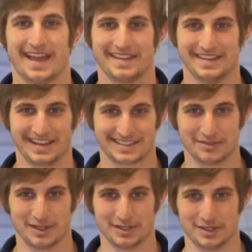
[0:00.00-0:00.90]
The next thing you
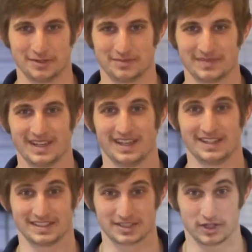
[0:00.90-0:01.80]
want to do
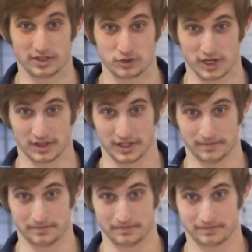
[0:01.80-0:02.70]
is install the drain line.
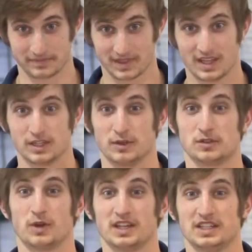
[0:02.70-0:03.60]
The reason
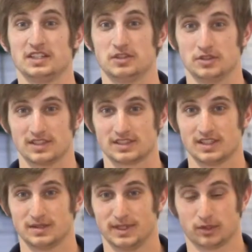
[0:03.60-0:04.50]
why you do this
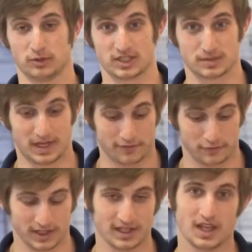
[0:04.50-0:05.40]
is because when your
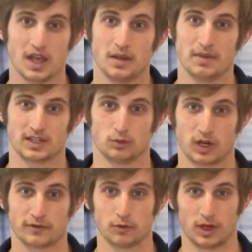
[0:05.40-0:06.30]
spot-free makes
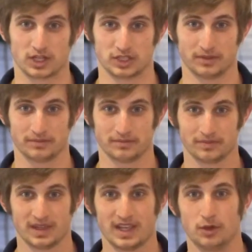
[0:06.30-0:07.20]
water for washing,
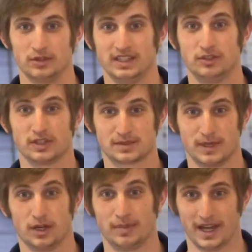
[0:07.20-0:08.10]
it will need to
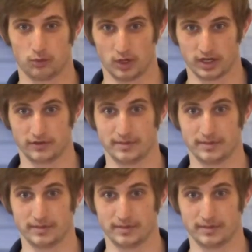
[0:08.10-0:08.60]
expel bad water from